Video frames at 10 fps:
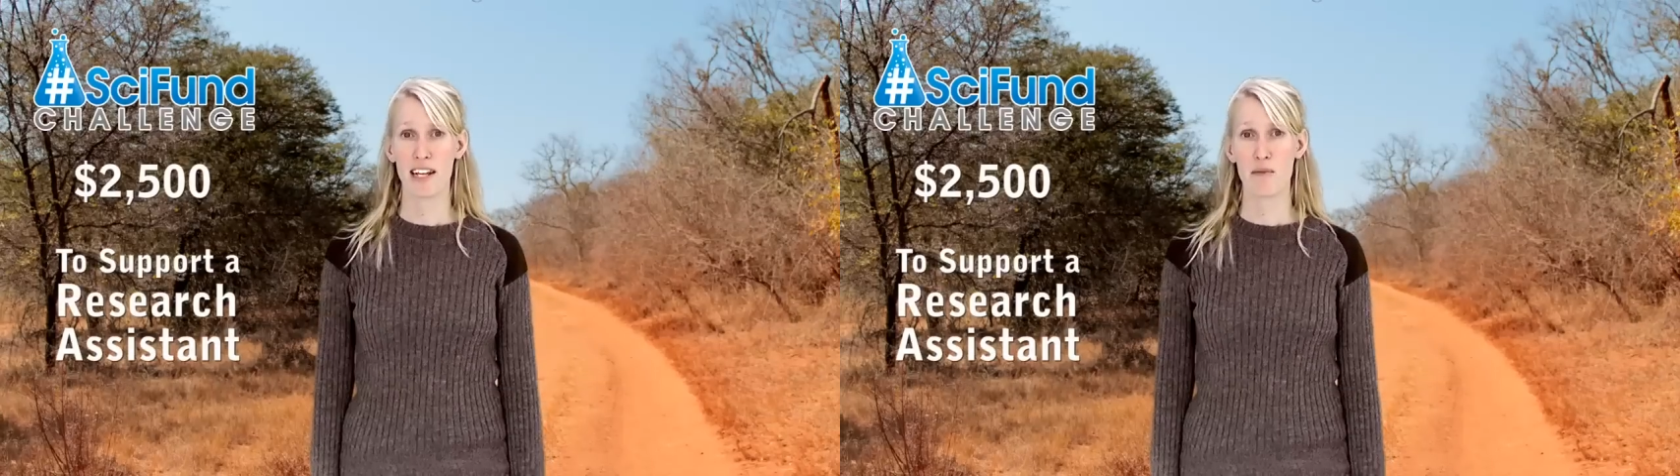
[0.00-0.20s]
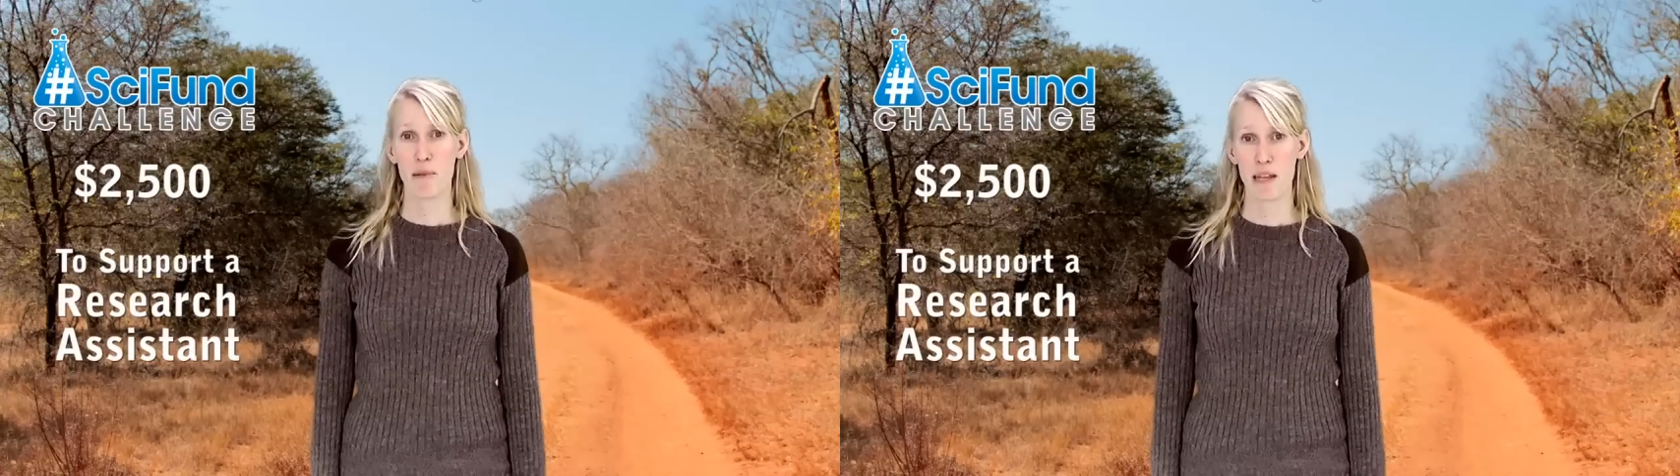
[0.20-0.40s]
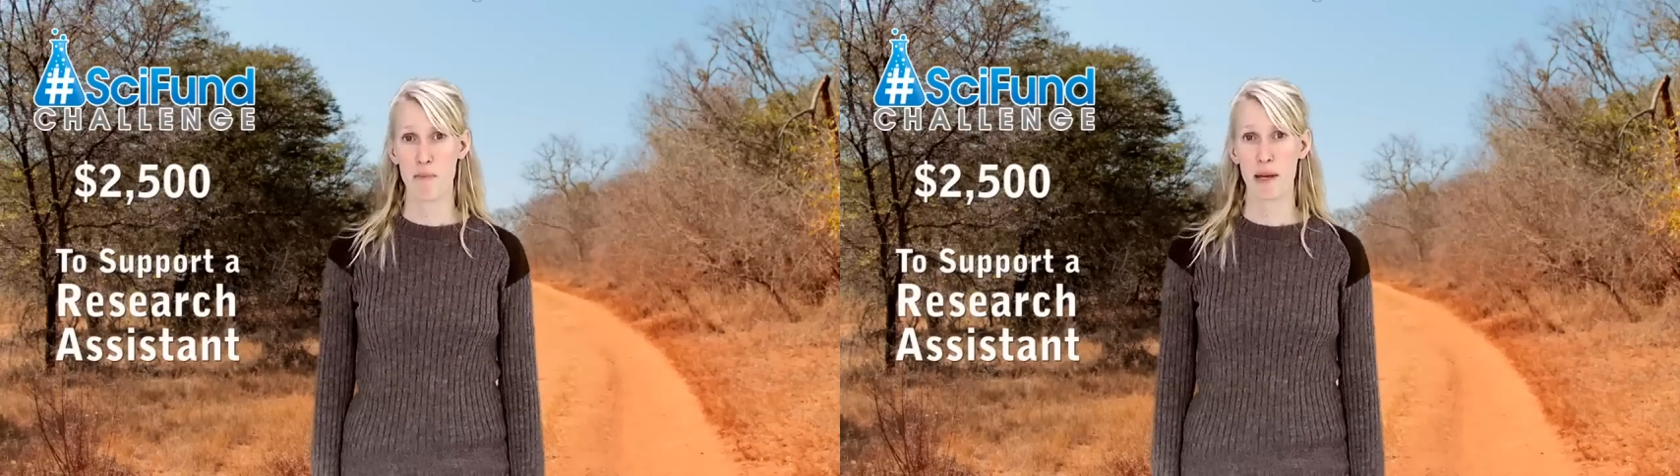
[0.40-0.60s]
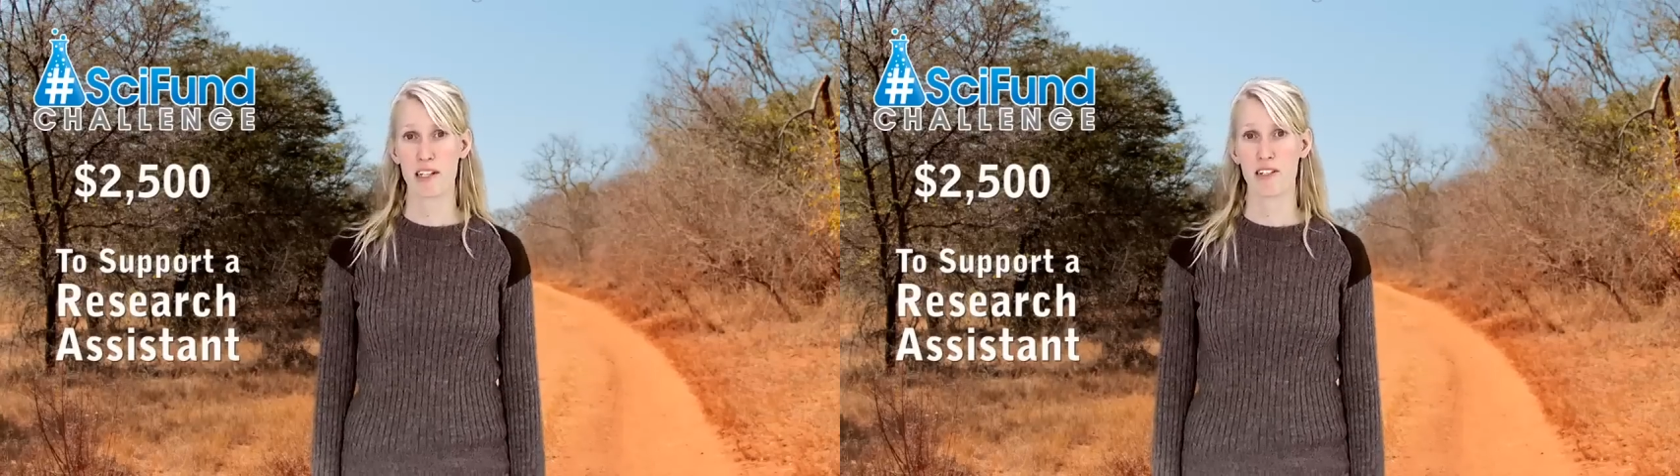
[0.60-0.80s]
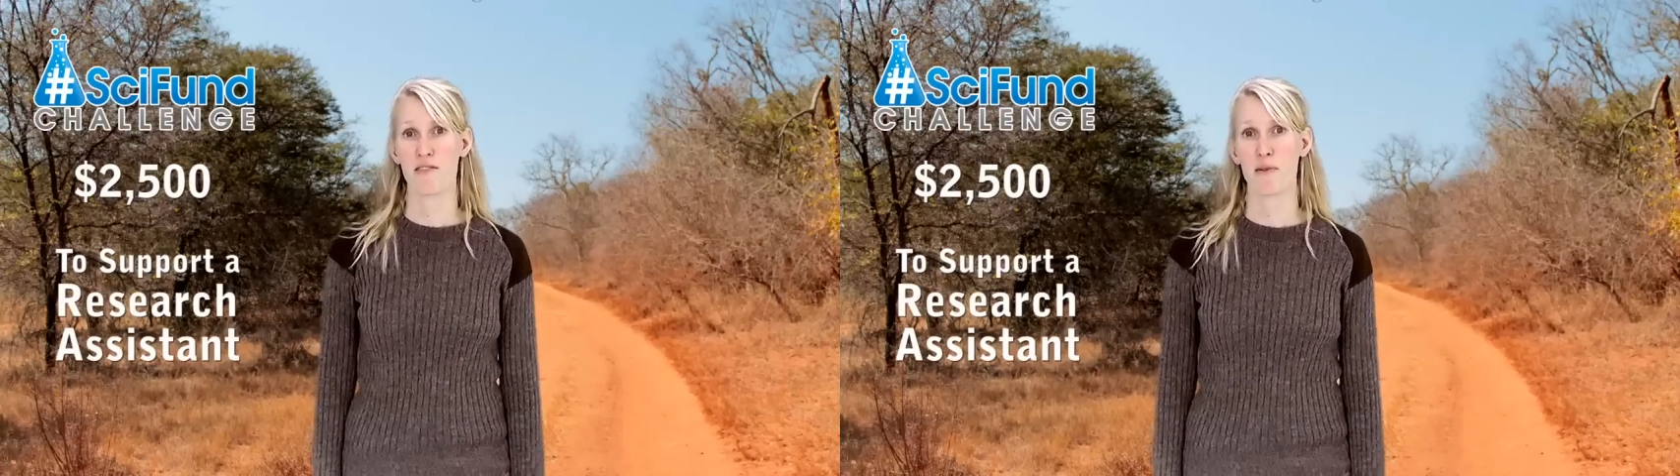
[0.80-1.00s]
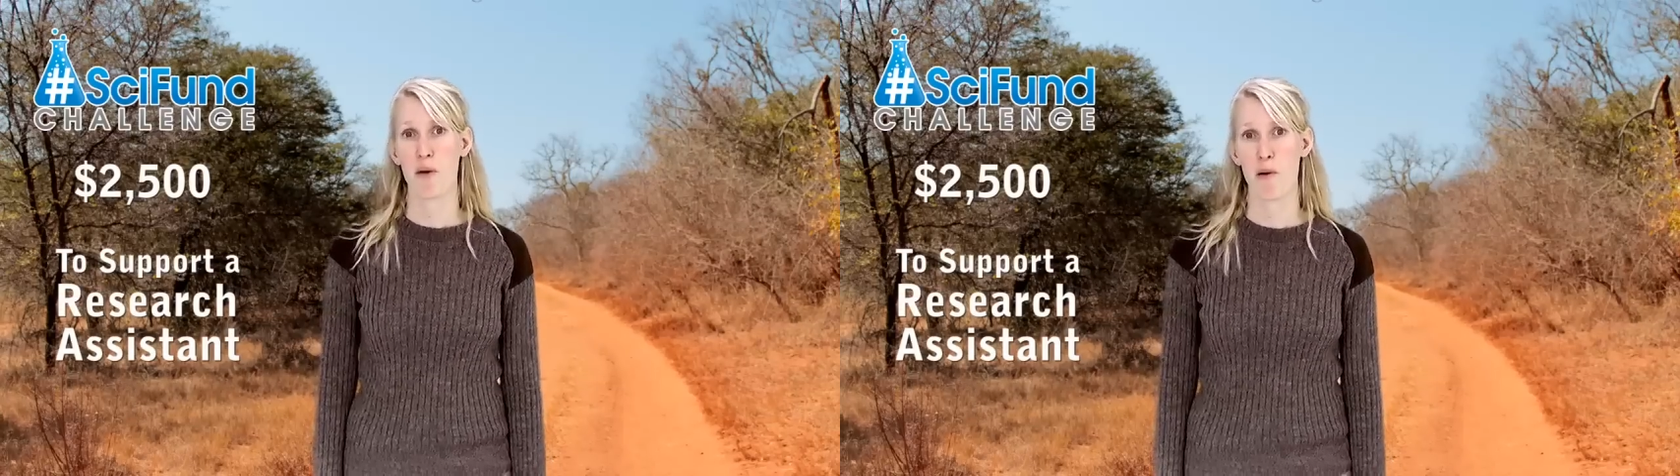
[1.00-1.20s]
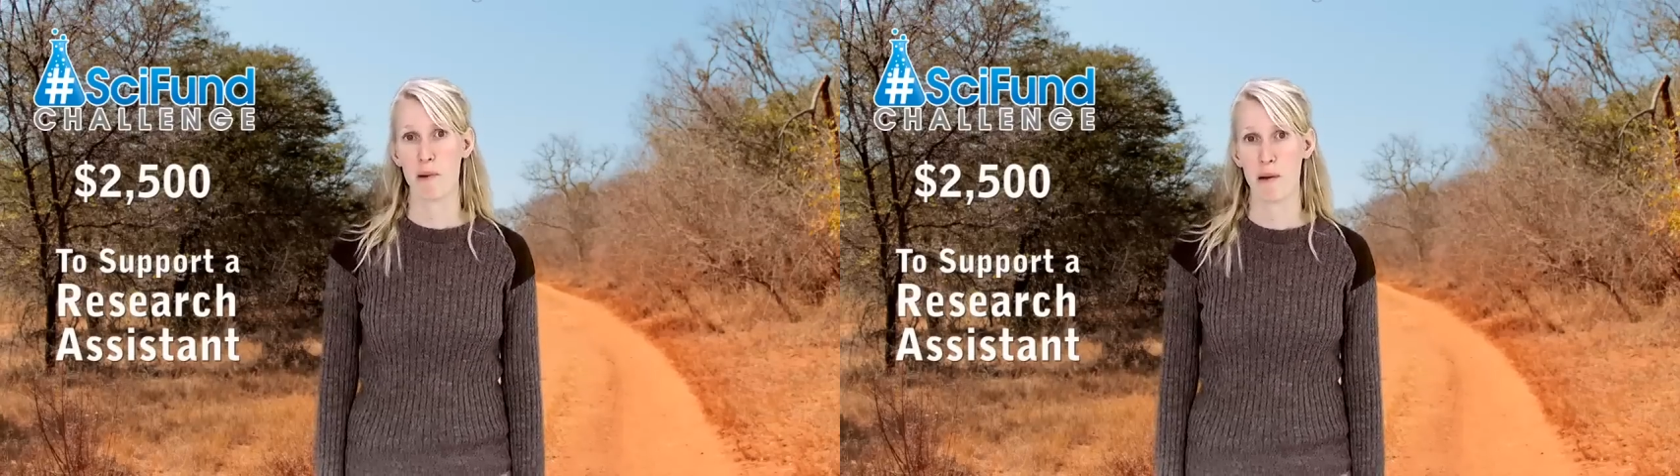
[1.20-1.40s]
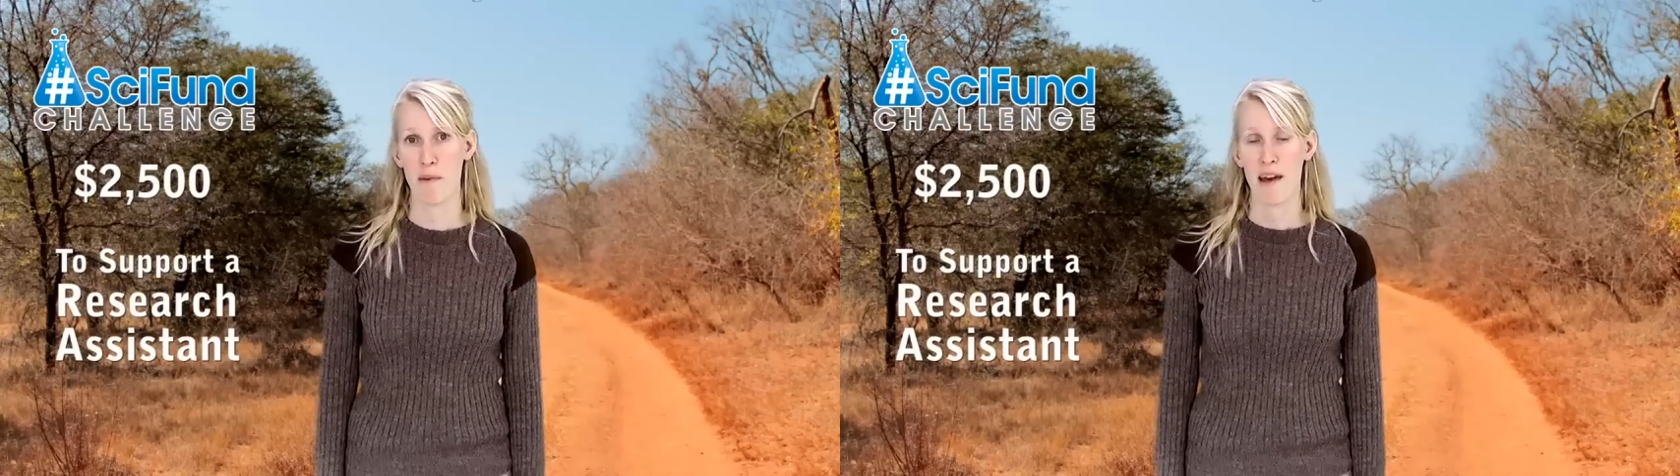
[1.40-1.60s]
complete picture of the
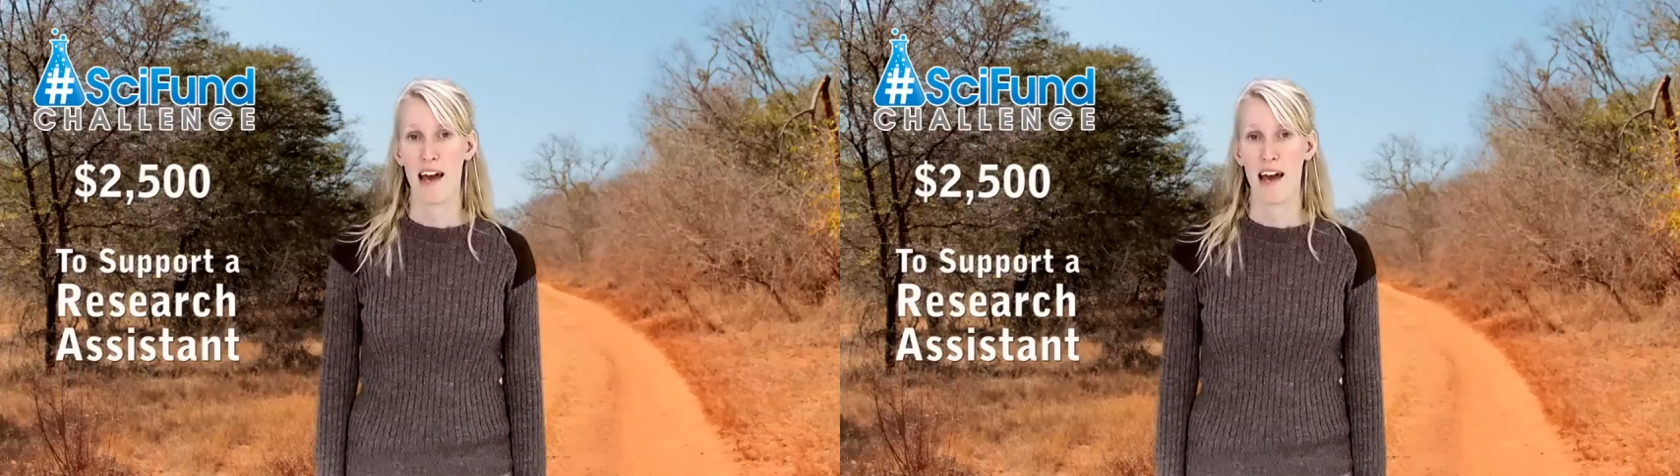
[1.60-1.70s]
problem,